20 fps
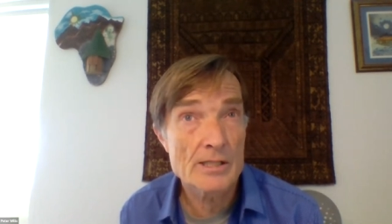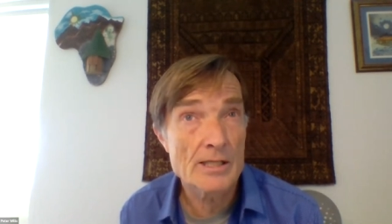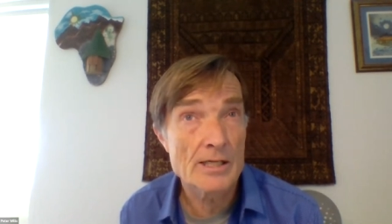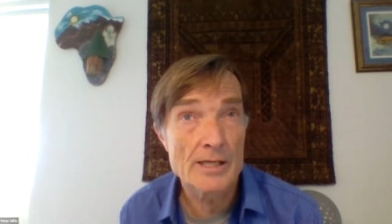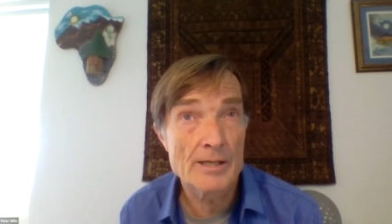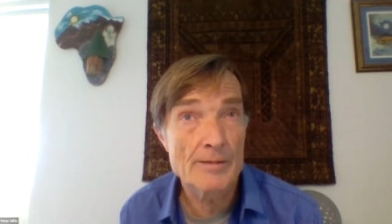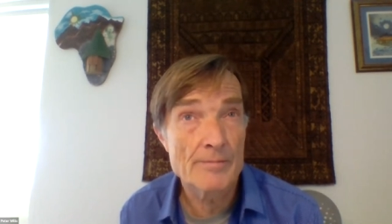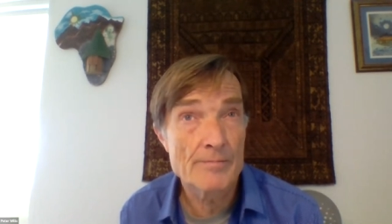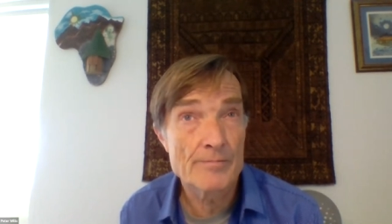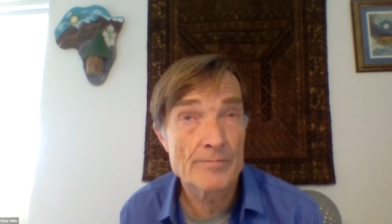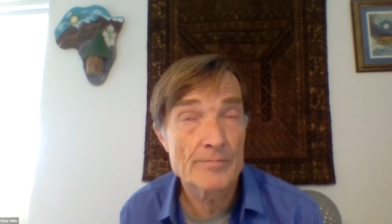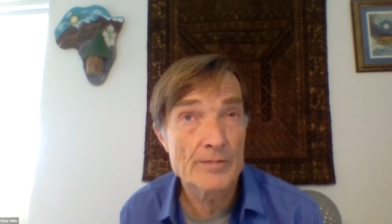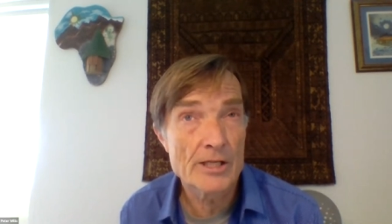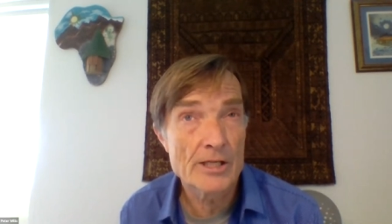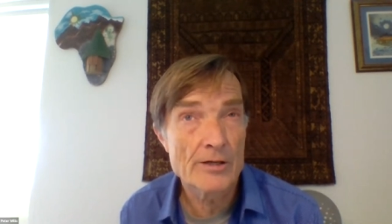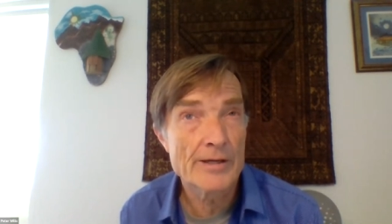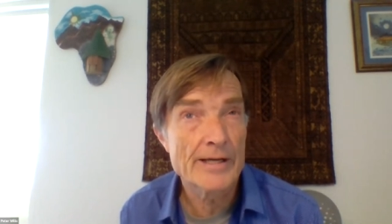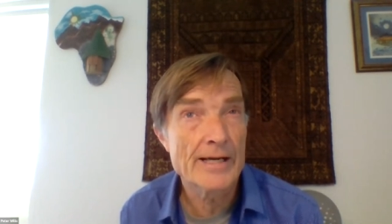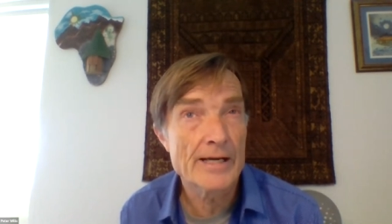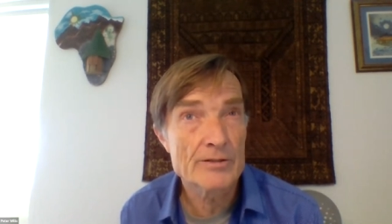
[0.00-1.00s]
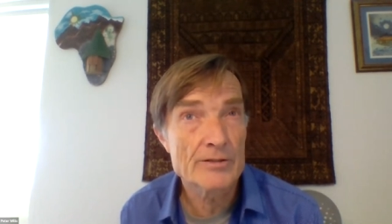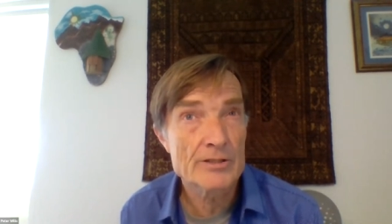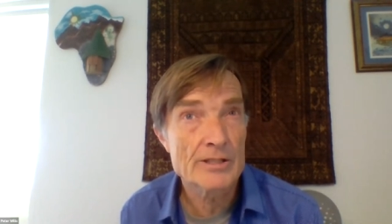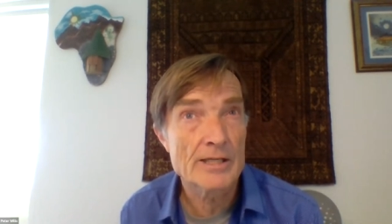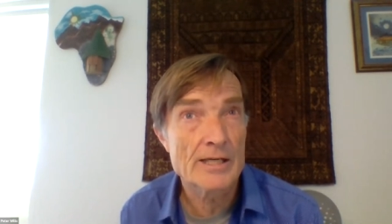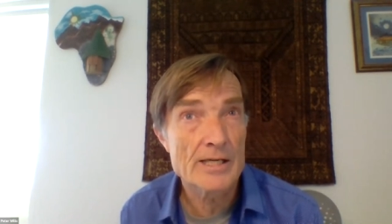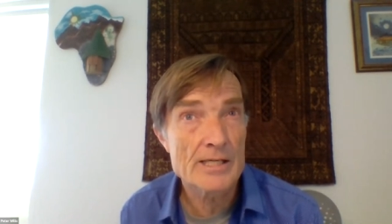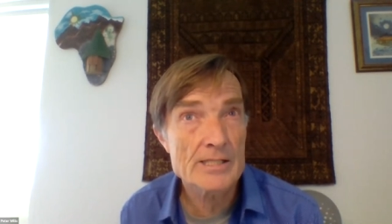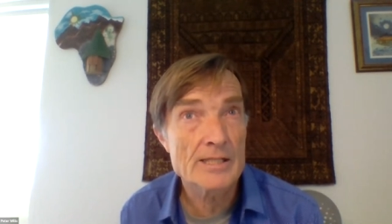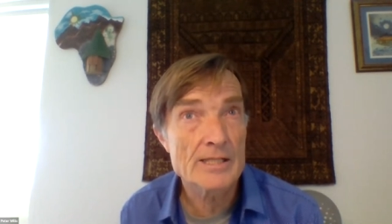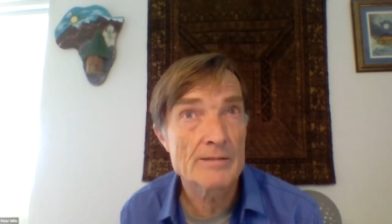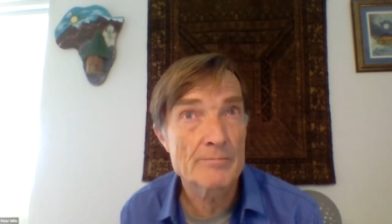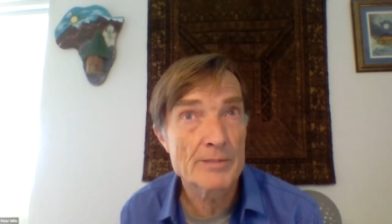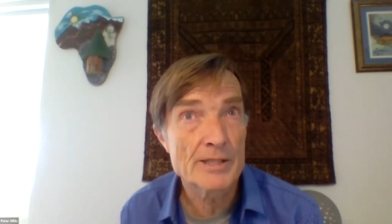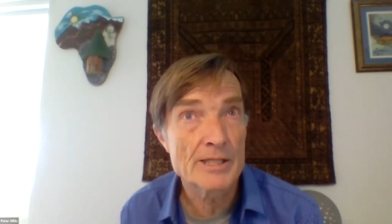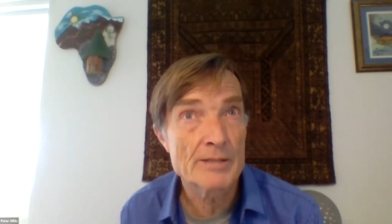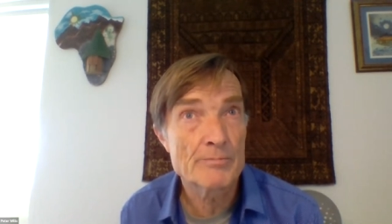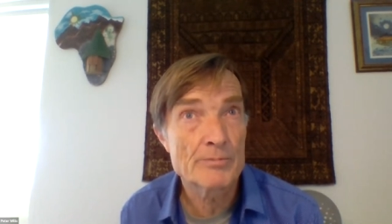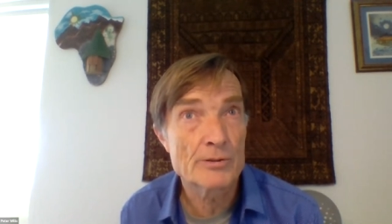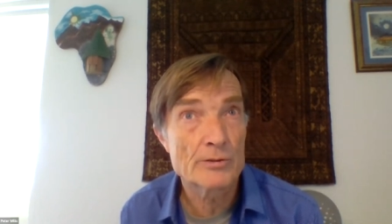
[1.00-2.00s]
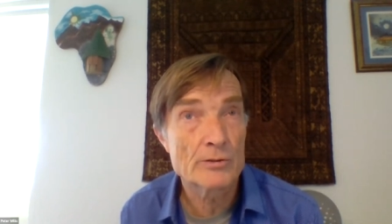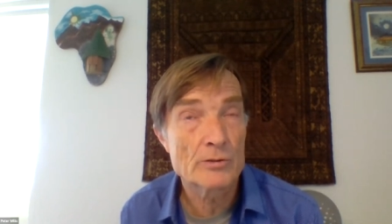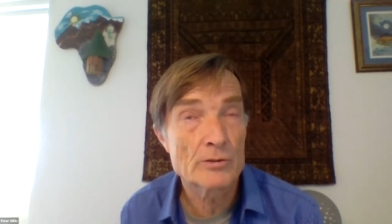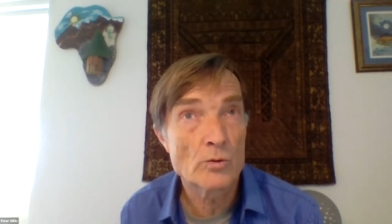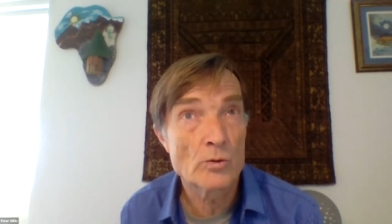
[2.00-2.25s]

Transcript: um, going out and asking people,